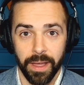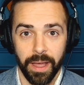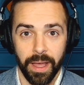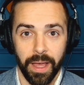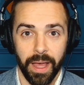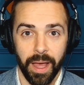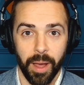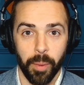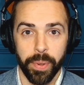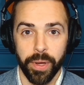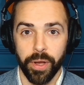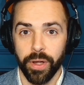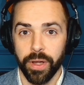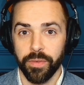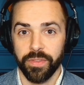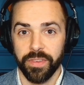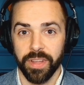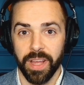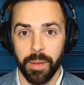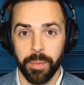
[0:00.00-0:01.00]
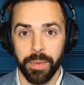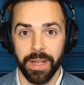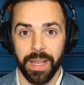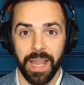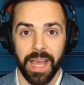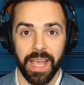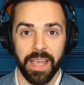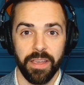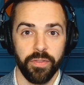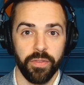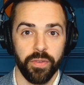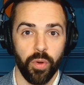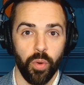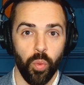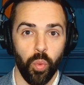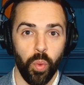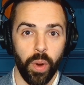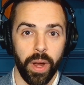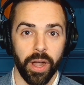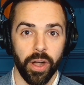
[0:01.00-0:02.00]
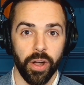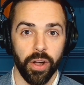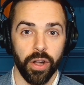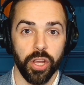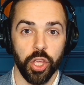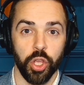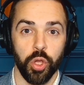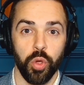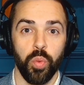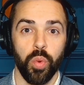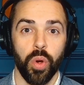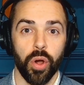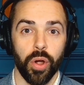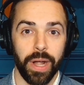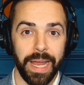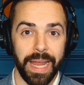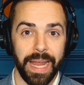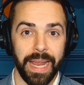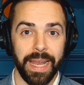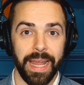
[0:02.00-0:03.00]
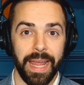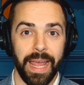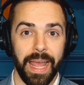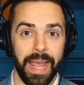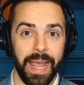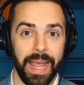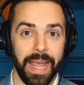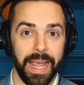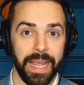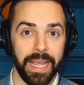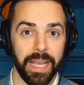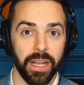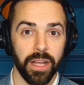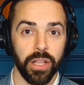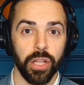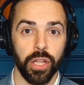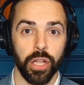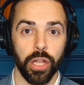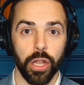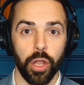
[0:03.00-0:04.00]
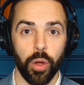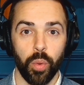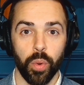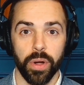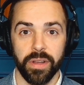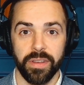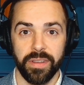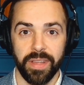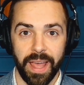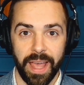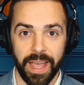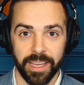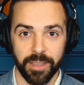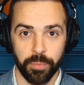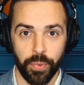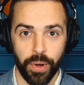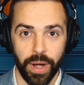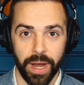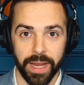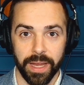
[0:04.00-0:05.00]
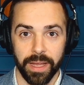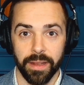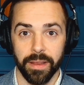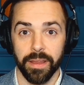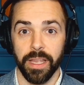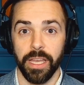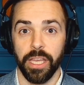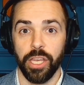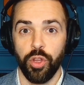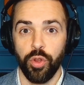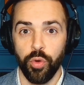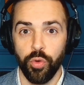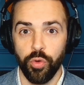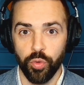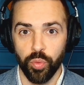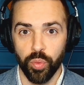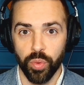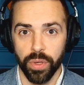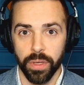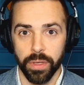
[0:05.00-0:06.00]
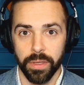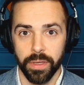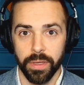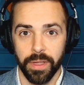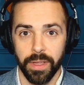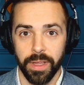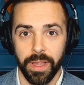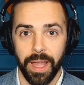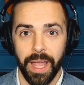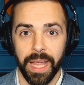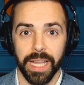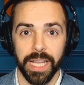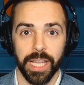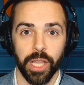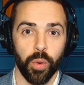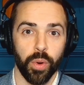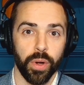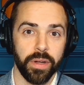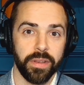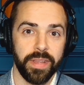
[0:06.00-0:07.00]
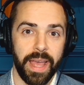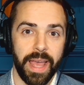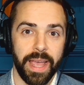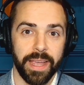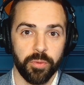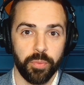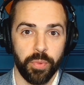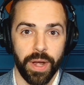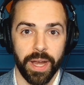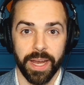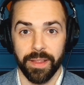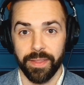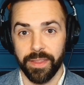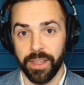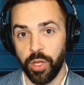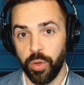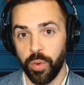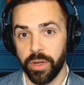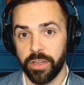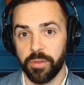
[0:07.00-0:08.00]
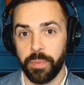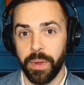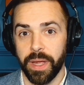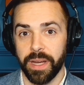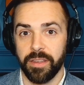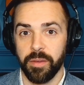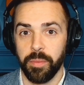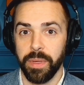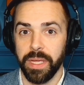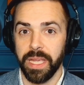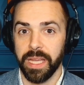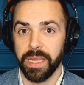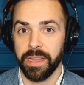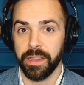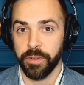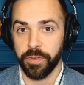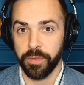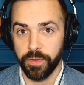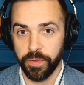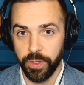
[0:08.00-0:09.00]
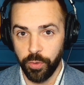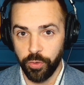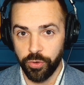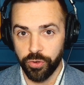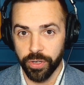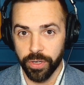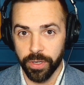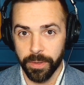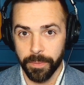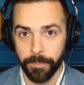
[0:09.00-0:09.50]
a period of time in life where you are in a lower tax bracket than usual, a lower tax bracket than you expect to be in the future,